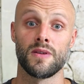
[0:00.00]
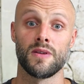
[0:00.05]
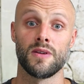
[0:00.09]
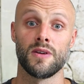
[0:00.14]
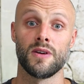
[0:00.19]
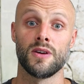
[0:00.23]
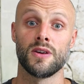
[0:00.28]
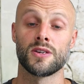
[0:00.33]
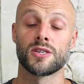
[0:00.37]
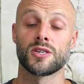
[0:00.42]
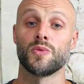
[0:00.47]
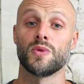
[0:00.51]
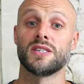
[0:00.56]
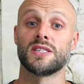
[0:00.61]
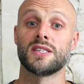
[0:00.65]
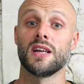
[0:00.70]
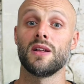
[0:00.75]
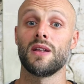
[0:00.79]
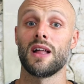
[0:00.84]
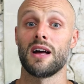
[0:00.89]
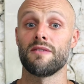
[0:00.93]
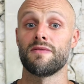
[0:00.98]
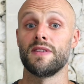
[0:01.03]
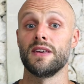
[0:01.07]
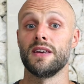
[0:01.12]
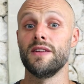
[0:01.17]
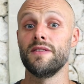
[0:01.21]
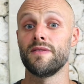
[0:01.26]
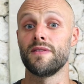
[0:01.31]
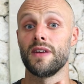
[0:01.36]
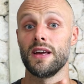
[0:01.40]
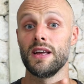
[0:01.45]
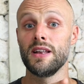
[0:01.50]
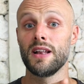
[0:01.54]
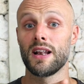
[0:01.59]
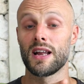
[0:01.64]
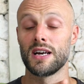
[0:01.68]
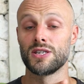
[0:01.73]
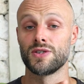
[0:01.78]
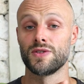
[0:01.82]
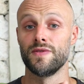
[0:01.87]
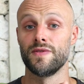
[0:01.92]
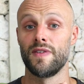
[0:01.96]
So we still have the
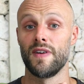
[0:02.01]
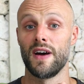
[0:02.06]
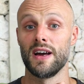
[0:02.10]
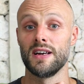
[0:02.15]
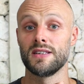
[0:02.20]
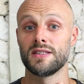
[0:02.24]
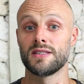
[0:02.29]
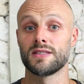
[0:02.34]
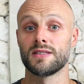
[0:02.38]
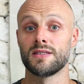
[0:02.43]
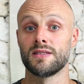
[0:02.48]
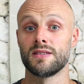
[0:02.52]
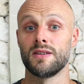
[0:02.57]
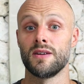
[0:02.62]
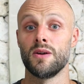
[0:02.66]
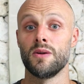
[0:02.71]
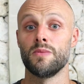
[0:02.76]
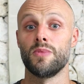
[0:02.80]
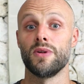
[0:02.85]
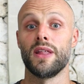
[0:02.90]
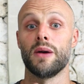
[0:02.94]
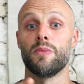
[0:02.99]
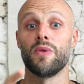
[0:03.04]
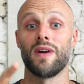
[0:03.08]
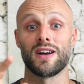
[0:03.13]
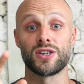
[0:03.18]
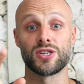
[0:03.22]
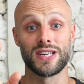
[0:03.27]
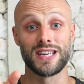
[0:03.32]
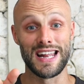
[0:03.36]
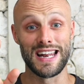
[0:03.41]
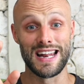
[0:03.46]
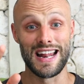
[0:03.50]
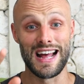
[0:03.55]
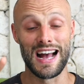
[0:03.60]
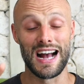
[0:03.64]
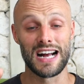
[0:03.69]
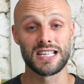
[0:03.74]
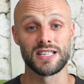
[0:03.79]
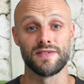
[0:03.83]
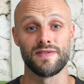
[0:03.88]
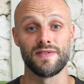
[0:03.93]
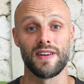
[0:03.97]
inhalation phase, but then we're actually getting an
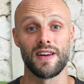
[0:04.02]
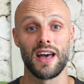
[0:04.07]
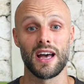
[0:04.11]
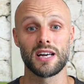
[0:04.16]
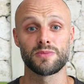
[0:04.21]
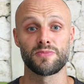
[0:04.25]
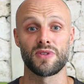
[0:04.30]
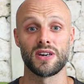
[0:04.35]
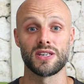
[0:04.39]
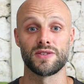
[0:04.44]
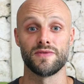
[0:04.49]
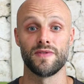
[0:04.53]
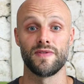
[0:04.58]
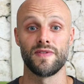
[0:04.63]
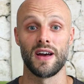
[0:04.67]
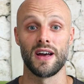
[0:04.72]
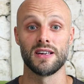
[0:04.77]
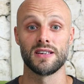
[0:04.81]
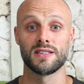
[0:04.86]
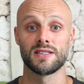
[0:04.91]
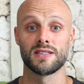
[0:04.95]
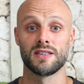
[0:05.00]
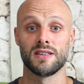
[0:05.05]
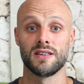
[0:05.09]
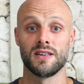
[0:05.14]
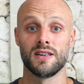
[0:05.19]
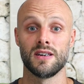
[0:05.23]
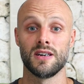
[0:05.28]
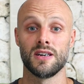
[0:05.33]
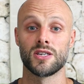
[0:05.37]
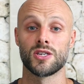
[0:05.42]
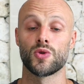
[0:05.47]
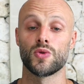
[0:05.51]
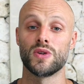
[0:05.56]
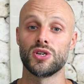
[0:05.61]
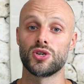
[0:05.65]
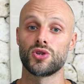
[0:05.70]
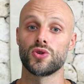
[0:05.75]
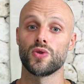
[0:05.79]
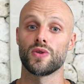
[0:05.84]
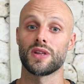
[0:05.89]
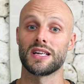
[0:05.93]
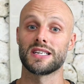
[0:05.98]
active expiration phase to
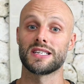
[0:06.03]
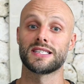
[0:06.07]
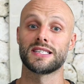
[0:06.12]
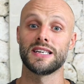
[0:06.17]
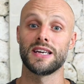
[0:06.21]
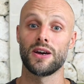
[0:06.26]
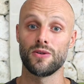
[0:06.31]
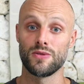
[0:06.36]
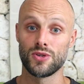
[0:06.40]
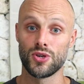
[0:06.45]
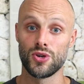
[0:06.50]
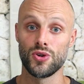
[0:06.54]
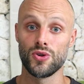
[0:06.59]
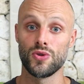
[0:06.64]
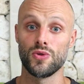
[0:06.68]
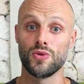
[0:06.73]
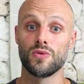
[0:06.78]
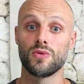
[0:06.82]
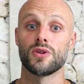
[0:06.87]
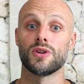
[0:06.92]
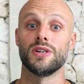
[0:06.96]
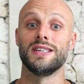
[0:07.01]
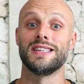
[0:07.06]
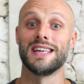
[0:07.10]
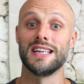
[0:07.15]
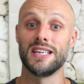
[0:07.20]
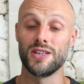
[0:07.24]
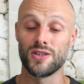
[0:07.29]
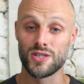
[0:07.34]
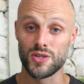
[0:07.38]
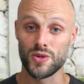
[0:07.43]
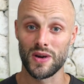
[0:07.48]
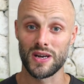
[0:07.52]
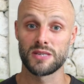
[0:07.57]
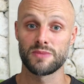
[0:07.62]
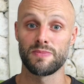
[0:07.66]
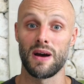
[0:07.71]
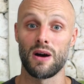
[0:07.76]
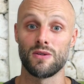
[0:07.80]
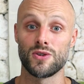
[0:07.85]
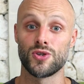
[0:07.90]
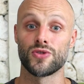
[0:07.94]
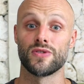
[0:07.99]
ensure that CO2 continues to
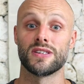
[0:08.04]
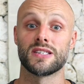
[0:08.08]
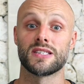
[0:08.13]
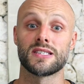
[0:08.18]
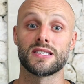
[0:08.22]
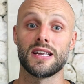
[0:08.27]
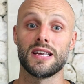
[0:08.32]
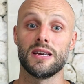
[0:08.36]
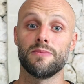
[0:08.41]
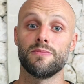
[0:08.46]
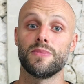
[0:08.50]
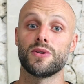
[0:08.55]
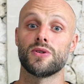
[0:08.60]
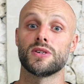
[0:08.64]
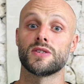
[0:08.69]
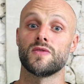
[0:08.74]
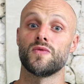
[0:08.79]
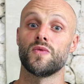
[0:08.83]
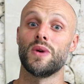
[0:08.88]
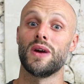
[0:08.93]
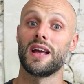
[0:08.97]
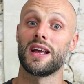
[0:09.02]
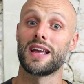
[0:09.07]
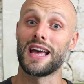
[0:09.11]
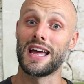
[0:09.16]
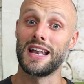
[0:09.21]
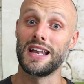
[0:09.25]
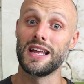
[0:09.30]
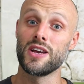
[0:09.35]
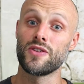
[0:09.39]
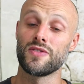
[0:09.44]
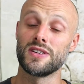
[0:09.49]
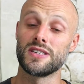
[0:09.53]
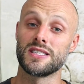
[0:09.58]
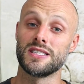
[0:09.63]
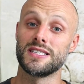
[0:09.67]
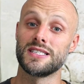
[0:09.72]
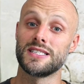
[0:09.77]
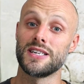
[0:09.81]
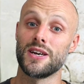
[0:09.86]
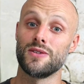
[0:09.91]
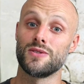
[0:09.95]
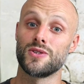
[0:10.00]
expel during sleep, because if we get an increase in
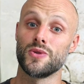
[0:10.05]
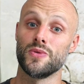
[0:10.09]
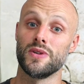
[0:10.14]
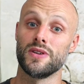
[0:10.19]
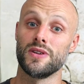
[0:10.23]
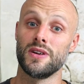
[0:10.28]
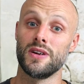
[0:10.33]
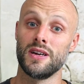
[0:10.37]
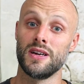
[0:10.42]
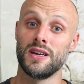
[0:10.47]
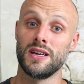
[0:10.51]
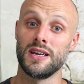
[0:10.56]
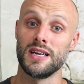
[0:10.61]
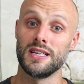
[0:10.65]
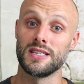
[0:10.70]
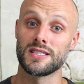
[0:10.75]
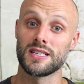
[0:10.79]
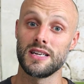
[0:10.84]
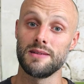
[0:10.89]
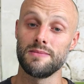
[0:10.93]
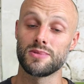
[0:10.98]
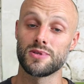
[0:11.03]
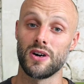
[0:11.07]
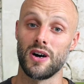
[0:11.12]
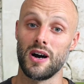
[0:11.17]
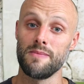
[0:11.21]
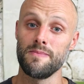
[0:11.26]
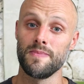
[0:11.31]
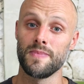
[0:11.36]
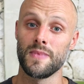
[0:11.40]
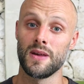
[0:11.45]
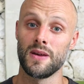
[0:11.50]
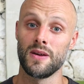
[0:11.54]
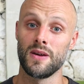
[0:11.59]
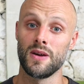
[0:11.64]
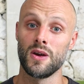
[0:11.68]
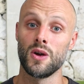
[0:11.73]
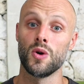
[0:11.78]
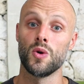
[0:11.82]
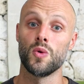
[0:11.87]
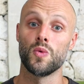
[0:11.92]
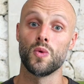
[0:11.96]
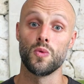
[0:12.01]
CO2 in sleep time,
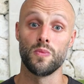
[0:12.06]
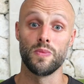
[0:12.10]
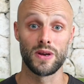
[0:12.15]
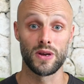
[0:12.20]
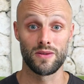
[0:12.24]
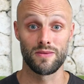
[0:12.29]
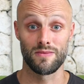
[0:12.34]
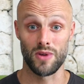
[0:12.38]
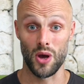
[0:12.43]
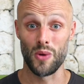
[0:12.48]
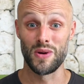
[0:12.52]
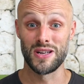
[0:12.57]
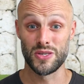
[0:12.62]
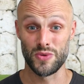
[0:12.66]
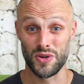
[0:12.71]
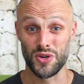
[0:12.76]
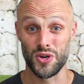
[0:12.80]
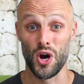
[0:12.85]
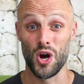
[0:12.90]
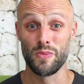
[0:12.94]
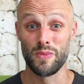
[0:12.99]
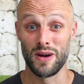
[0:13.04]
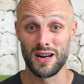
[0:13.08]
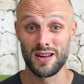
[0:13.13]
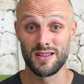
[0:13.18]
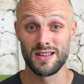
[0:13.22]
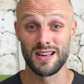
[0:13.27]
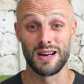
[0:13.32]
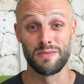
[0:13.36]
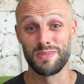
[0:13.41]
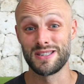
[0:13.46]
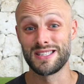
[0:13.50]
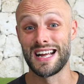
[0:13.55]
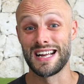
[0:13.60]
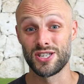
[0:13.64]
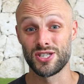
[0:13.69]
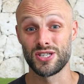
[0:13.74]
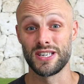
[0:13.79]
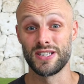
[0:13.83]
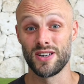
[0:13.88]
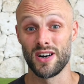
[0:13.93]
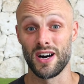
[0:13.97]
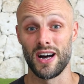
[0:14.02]
we'll go into a coma and potentially
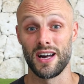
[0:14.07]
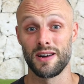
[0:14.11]
die.